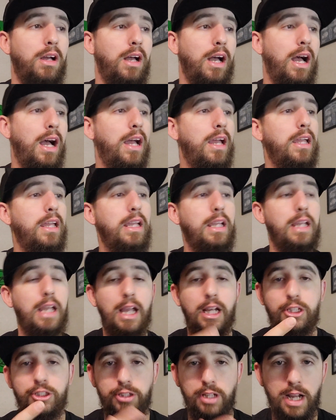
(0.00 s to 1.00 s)
I.e.,
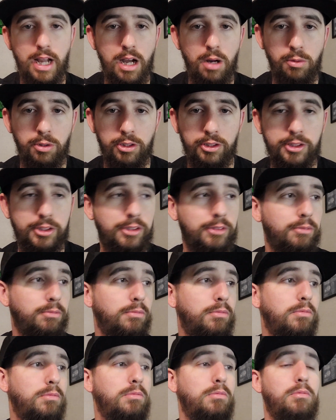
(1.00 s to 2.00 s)
extra hours,
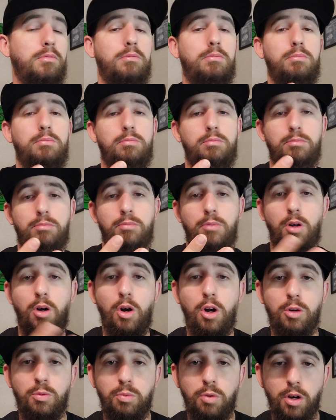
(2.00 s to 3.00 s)

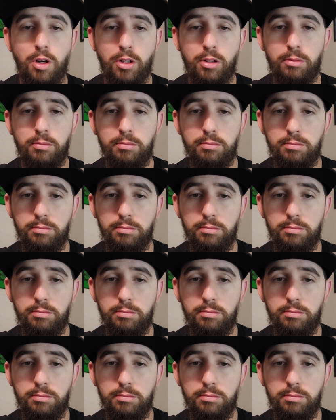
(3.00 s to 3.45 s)
hard work.